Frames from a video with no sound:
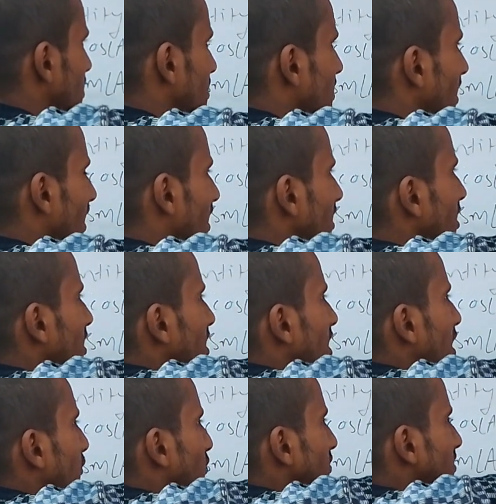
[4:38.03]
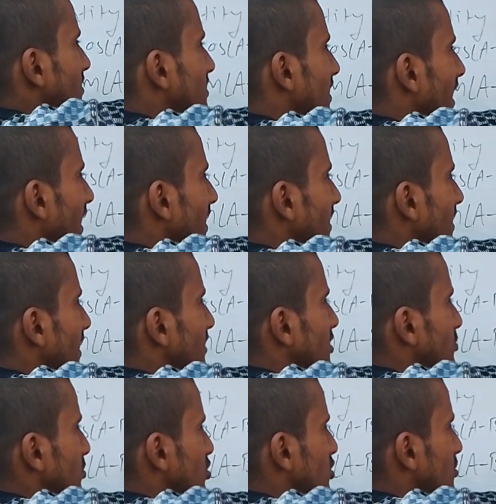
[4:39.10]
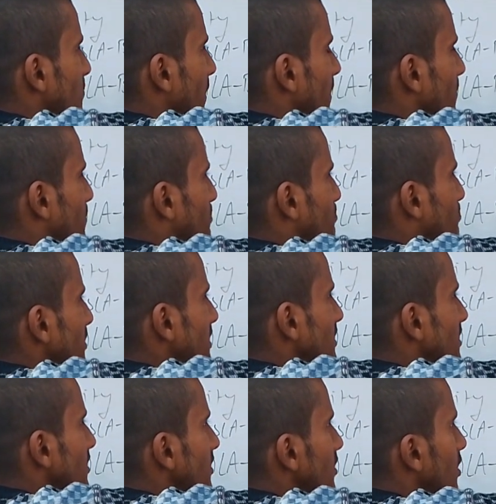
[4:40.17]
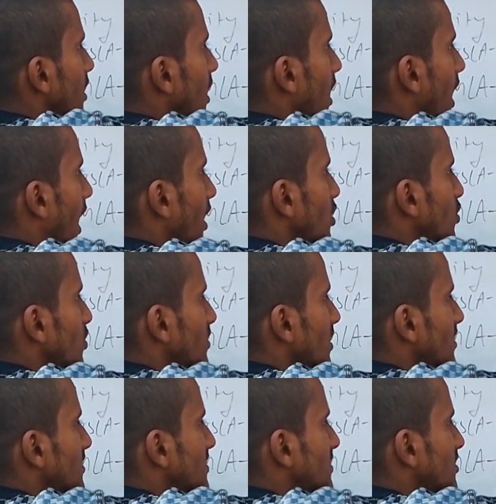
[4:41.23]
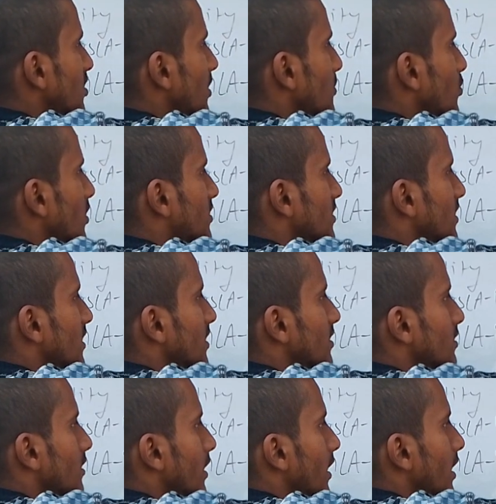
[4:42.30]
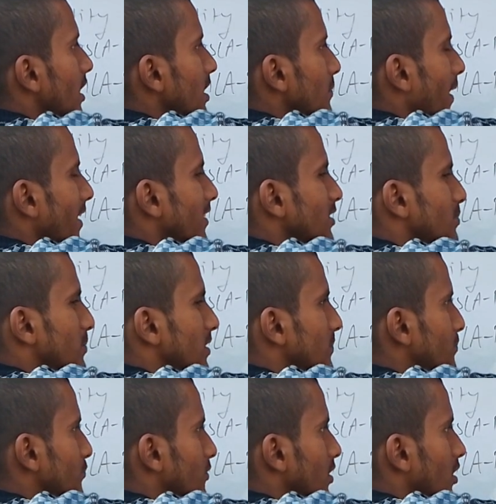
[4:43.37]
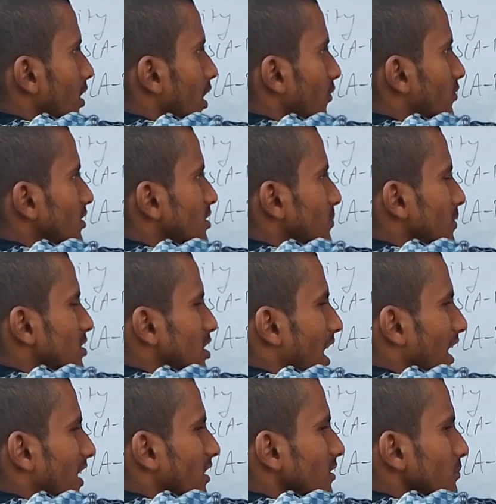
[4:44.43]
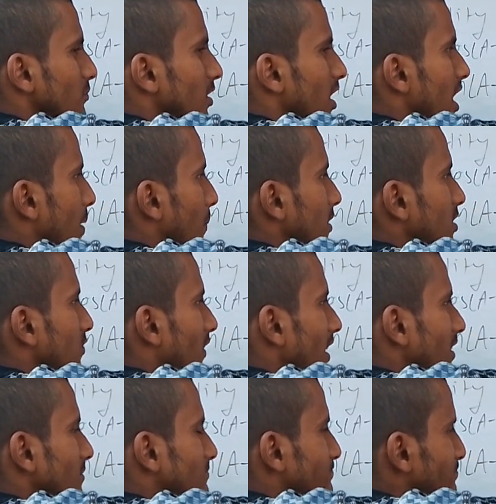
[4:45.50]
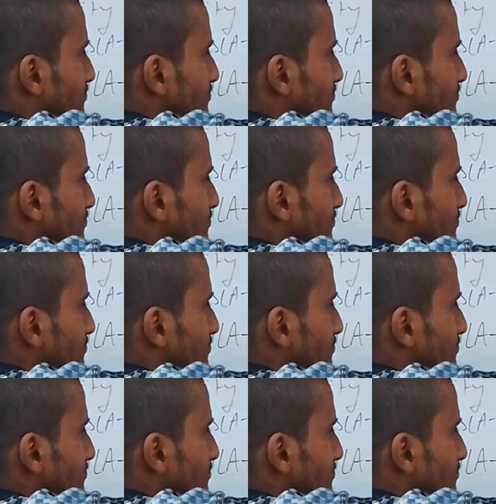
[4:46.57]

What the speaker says: there, if this is A and this much is B, I know that this is gonna be what? A minus B of this much angle. But if I